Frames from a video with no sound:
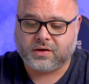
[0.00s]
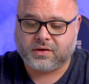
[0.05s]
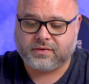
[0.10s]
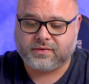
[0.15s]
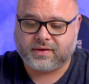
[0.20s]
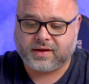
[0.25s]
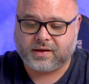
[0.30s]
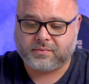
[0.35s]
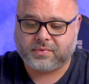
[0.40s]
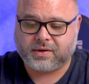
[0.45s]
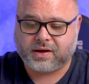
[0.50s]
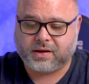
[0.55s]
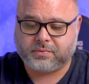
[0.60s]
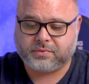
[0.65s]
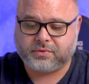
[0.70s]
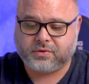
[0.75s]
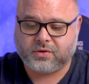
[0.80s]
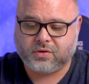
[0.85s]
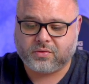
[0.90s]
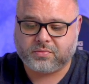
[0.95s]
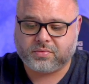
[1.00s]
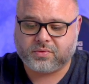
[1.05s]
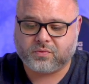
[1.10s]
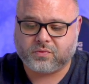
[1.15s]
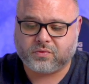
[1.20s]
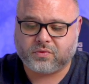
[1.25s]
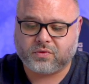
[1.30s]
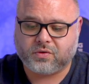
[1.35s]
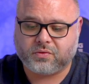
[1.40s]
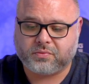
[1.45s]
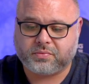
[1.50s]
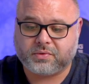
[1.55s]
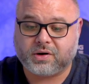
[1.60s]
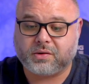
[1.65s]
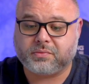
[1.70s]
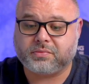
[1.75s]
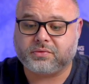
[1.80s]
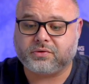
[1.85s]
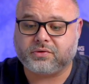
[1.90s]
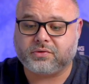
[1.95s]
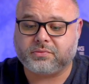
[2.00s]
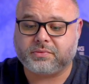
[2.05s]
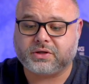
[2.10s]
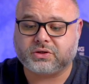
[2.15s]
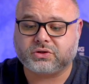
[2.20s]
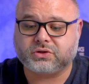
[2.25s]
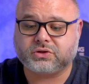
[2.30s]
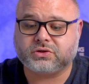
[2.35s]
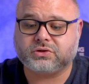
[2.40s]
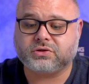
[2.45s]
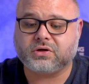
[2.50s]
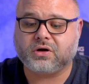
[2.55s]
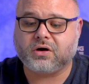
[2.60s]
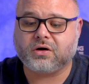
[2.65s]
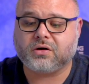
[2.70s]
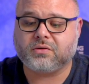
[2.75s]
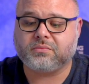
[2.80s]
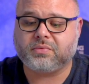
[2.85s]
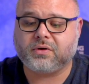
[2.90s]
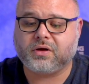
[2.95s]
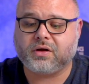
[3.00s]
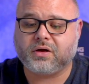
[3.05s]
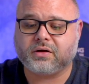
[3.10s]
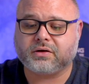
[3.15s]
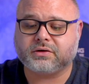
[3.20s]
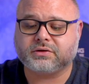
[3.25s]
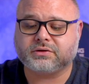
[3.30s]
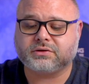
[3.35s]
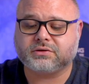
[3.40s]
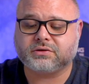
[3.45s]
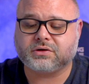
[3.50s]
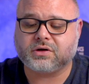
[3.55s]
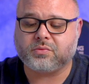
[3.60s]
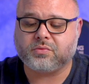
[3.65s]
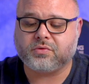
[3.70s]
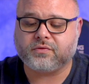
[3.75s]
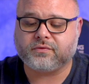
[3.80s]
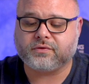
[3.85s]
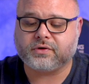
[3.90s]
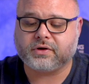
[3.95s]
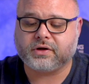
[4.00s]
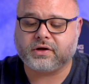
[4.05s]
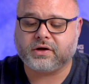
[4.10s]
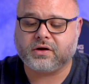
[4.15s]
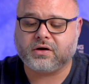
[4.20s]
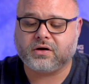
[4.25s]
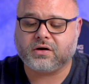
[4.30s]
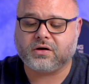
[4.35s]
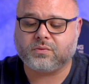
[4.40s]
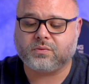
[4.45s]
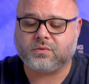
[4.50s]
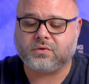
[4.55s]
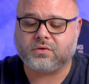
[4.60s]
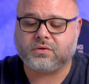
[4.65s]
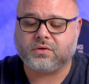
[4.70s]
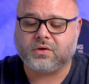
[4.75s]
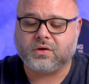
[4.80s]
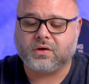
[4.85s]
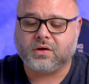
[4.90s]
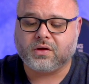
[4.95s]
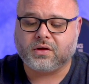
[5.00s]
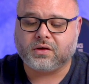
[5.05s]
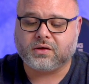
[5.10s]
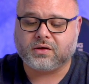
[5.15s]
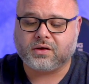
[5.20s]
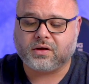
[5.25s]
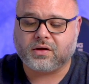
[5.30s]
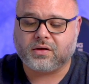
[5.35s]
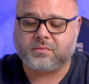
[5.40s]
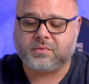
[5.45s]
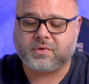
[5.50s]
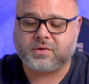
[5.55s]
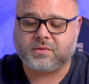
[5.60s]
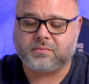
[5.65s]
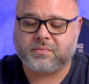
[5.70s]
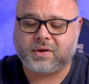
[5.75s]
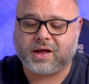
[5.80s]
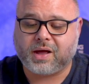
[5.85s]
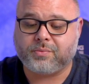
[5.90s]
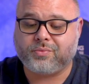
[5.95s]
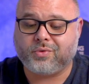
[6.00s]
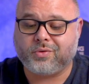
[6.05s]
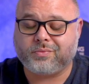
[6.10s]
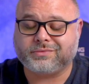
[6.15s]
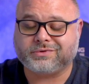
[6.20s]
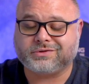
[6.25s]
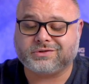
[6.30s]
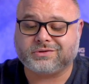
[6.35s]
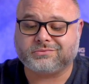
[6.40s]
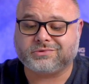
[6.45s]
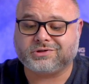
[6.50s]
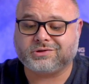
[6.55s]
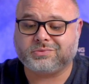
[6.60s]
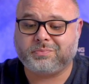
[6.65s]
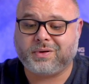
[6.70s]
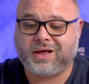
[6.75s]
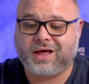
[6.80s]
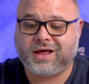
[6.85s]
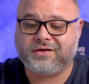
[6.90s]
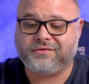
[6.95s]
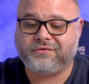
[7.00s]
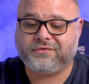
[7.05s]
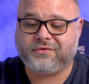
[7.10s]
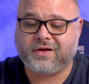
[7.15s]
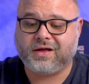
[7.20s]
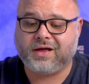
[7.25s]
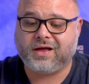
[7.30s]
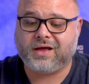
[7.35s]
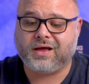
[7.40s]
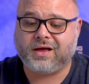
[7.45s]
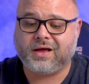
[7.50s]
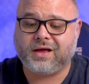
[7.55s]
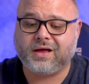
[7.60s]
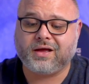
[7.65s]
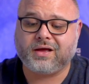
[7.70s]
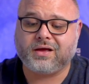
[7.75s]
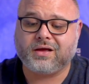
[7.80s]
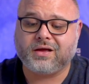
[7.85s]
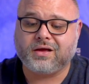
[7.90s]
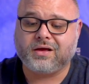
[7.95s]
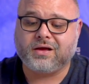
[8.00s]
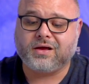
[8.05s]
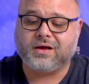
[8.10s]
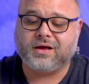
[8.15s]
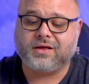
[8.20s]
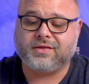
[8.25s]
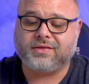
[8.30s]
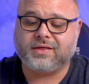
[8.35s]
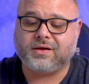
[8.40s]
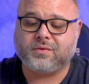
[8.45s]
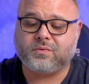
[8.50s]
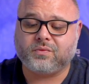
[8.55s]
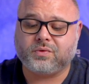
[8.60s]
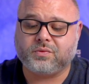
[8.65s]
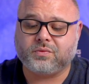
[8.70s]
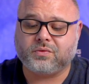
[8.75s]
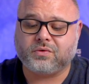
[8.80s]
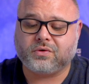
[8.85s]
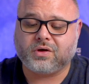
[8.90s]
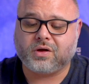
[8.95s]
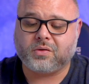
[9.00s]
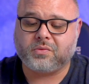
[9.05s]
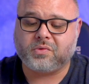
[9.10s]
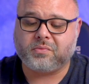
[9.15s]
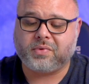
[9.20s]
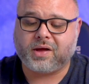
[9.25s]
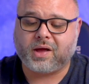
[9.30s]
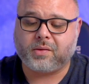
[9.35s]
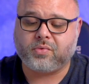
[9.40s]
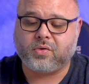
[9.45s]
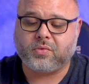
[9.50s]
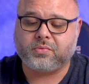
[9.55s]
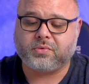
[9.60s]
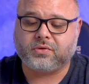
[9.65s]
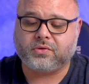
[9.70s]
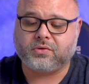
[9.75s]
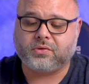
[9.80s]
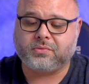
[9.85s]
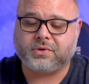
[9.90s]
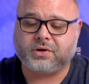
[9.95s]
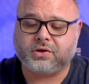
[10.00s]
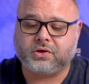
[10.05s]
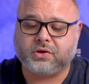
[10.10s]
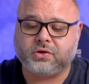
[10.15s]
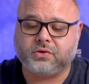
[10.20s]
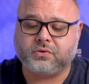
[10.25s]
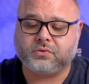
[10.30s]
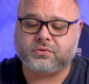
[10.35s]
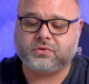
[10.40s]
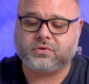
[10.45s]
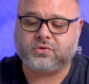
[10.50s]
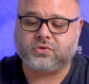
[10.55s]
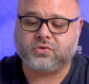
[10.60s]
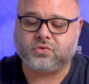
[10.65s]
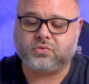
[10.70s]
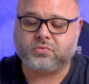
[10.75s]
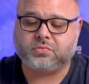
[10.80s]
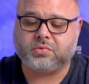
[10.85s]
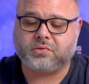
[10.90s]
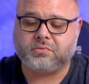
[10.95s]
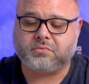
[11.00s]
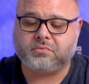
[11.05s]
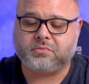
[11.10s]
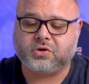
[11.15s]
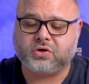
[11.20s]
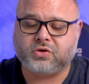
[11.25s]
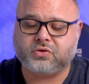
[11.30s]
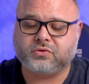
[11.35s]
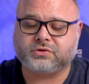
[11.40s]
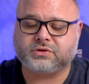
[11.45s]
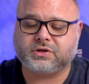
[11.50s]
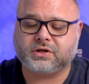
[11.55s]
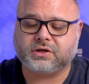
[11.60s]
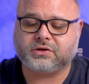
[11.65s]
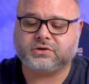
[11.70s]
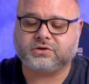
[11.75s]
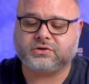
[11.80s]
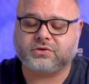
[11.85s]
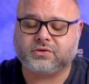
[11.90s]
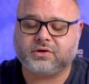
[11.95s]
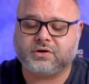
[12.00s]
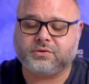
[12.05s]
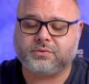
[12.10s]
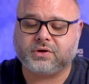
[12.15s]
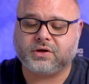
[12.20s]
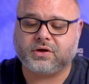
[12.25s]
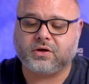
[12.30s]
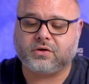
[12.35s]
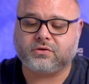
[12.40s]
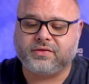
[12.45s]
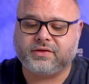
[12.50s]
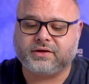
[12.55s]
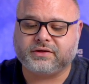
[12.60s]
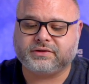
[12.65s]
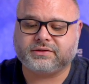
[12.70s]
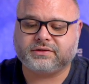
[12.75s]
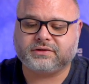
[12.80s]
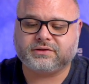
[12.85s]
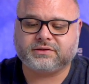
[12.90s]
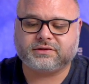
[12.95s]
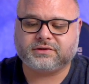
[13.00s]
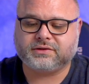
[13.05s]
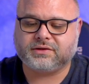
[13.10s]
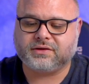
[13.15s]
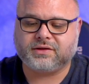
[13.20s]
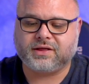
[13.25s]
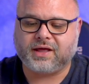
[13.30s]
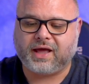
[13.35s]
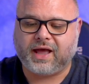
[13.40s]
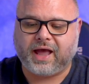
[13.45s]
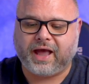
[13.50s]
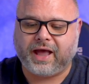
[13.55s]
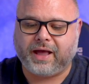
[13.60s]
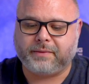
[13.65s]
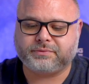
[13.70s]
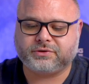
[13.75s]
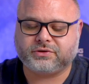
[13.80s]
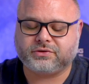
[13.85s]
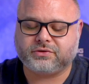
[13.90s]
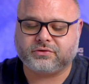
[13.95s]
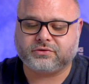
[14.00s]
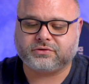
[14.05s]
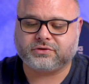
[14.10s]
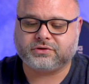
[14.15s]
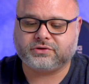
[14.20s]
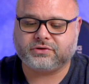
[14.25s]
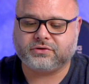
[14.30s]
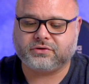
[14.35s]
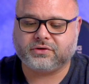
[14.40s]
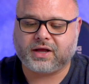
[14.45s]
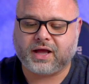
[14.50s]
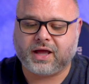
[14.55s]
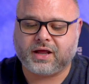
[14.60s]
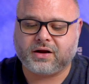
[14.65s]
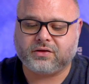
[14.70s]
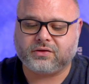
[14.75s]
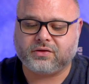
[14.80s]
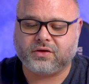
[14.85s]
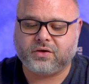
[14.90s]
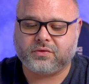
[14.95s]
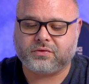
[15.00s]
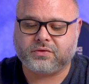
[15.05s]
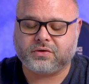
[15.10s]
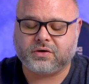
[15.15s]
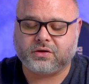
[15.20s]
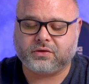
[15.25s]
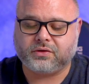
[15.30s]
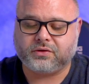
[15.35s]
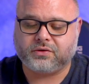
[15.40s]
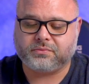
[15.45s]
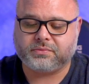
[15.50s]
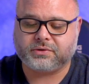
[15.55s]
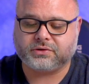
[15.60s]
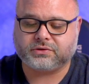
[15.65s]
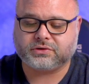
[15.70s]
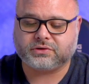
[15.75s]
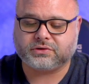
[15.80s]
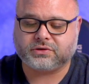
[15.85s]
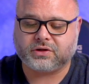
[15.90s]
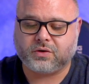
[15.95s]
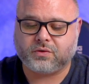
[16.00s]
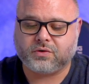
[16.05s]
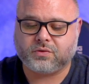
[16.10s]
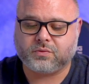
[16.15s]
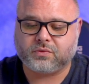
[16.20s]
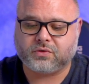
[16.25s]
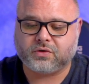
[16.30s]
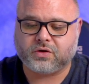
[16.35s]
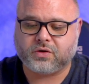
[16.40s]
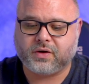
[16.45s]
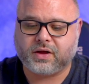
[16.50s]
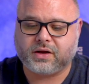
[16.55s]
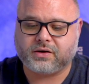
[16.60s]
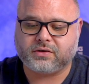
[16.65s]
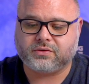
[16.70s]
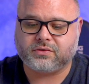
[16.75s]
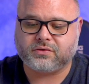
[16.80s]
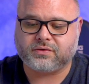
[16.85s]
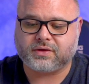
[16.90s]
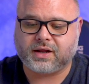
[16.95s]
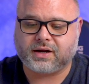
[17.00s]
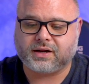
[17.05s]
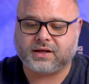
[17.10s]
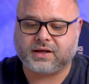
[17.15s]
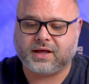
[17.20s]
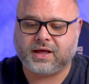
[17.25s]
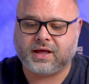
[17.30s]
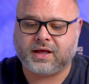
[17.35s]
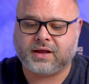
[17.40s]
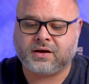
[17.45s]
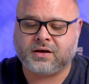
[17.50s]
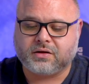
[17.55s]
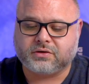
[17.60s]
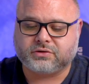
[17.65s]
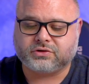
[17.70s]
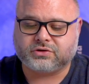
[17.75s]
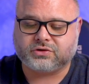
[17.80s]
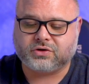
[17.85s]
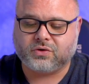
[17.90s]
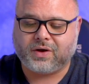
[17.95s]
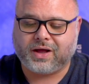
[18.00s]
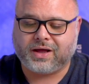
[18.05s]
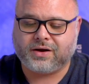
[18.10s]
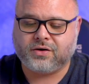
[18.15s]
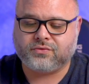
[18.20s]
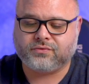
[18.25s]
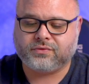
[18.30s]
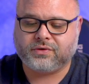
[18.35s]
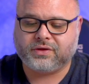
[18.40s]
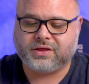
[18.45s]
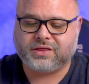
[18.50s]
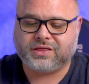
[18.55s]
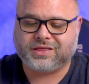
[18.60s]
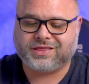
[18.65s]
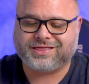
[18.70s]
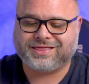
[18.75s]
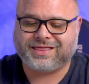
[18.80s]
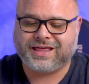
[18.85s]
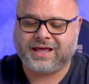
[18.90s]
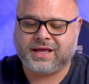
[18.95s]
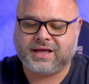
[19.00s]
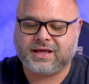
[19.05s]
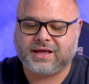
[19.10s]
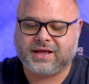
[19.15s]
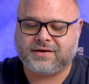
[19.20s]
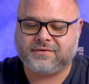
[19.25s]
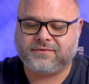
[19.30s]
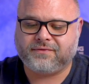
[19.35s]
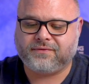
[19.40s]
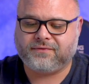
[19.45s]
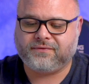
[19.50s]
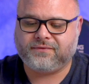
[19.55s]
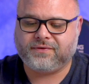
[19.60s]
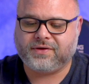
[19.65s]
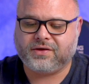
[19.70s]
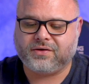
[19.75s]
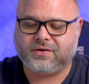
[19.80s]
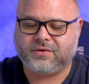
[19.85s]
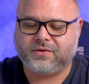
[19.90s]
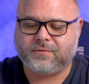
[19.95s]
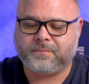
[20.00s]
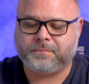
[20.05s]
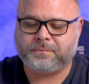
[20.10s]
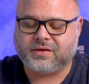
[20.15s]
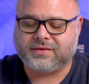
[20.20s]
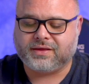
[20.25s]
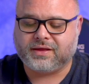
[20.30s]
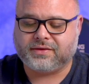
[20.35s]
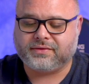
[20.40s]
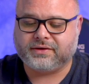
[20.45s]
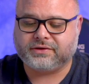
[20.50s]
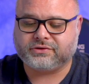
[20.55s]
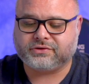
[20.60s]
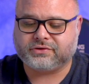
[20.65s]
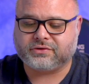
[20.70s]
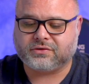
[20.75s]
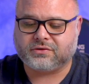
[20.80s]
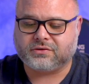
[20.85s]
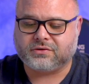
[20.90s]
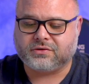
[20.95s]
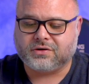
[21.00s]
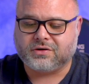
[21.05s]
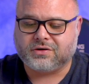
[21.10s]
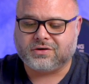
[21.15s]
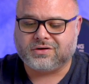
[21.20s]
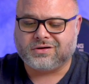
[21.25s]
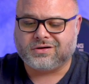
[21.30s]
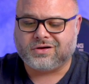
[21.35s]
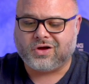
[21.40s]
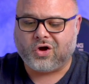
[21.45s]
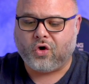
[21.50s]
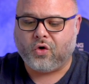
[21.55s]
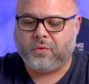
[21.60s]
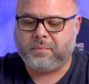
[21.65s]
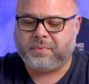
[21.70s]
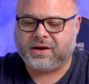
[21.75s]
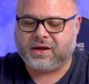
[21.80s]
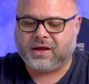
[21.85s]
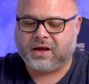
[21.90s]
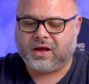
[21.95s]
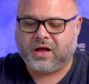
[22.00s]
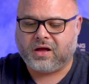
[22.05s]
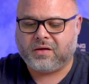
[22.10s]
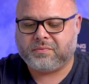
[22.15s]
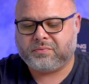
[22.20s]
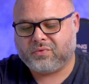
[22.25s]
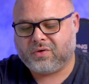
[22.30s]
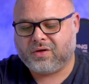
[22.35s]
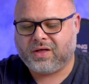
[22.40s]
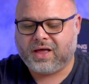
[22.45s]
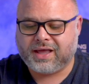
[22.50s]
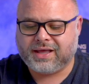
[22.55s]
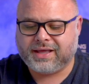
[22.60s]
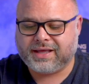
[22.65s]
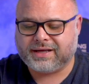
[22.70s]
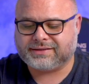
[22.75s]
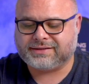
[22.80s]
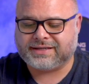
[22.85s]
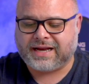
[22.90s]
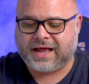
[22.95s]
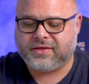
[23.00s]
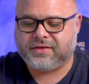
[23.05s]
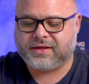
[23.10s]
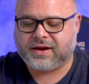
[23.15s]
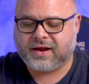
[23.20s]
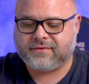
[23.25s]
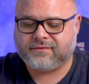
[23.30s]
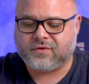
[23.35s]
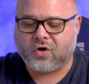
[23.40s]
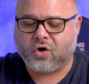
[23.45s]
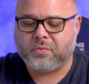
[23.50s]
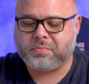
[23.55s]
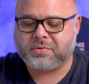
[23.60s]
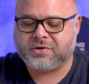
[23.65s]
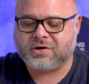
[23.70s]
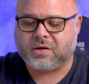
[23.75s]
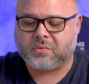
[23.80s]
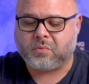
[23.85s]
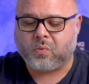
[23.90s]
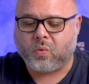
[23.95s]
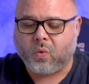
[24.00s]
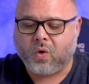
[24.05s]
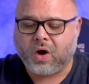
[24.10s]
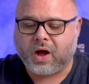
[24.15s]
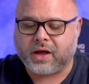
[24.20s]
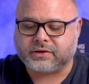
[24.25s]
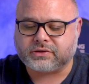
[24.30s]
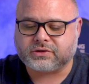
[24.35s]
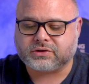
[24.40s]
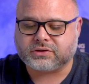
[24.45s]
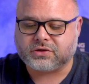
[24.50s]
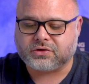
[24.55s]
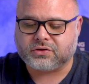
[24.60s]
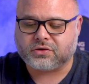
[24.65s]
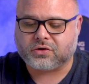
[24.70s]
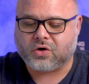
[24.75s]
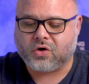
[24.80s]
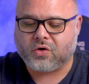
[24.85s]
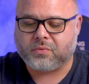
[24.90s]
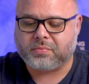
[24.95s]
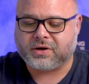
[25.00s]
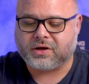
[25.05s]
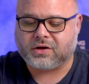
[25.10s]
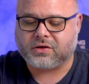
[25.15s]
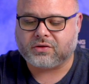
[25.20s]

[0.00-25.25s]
That popped open. We'll open up a little bit of Starbucks. Come over here. We'll come and pop open some Spotify, and then we will come and pop open a little bit of YouTube music. So there we go. This is the apps. They're still kind of loading a little bit slower. We'll go ahead and do that again. So I don't really think and feel that these are opening up. Well, I guess now that I've opened them once, they're opening a